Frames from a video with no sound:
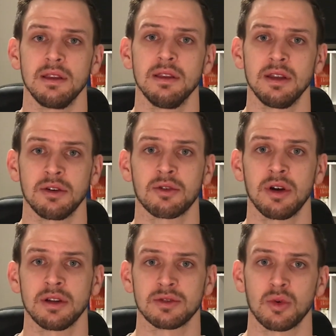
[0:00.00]
then your
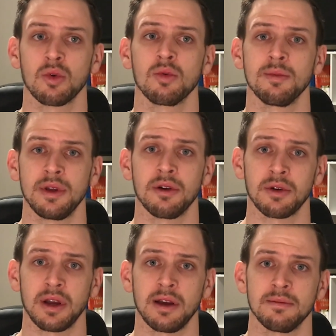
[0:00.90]
credit score will be
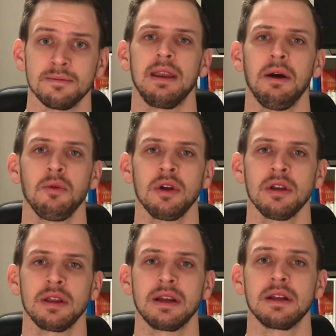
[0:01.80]
okay. Now we're
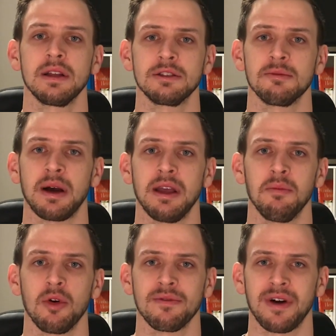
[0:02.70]
going to get into my
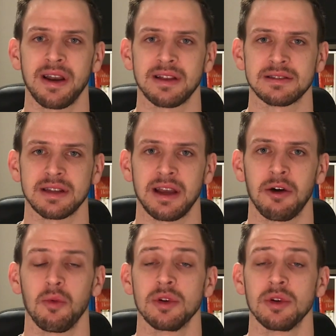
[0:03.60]
M1 Finance account,